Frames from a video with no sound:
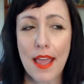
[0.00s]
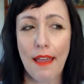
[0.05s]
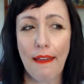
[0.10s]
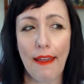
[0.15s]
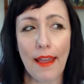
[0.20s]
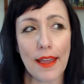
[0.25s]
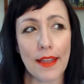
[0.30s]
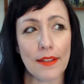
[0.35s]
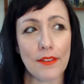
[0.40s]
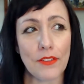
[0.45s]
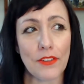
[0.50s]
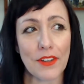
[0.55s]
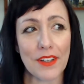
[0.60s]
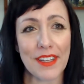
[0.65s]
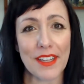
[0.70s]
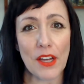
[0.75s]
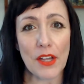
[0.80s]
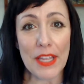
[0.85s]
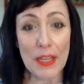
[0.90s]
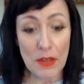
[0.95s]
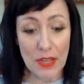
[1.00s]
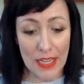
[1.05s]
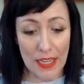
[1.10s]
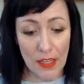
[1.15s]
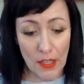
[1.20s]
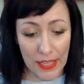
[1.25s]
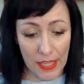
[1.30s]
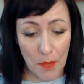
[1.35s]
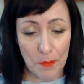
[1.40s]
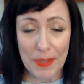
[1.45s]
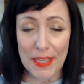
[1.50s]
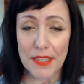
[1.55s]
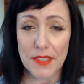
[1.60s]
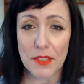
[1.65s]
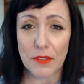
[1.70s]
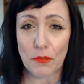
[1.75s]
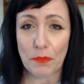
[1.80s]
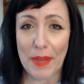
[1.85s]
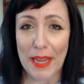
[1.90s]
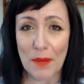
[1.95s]
and in like a piece
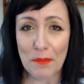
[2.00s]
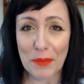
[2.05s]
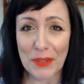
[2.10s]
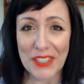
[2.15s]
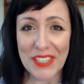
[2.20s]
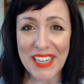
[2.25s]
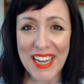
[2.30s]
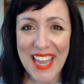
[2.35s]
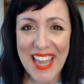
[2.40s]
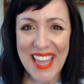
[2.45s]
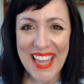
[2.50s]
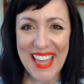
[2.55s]
of paper.